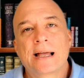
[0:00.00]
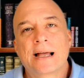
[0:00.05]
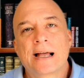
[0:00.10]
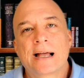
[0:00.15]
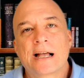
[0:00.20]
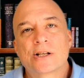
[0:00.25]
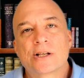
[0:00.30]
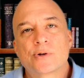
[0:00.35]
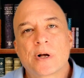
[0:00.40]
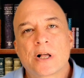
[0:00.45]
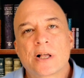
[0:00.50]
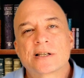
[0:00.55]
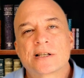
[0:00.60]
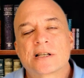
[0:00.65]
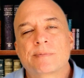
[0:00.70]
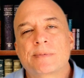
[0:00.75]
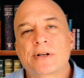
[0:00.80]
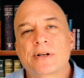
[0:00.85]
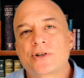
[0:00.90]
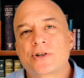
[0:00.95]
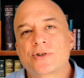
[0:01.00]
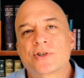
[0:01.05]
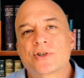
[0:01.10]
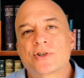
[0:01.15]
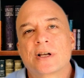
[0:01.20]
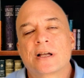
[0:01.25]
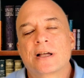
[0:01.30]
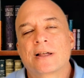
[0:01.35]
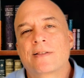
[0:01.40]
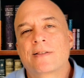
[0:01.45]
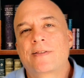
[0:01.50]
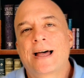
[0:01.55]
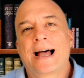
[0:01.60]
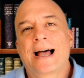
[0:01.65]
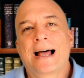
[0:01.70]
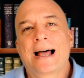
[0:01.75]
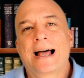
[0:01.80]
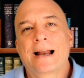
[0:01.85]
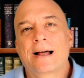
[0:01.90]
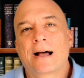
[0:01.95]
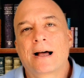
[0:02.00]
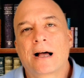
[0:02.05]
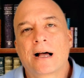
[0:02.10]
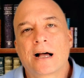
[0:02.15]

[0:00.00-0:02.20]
as well as some issues that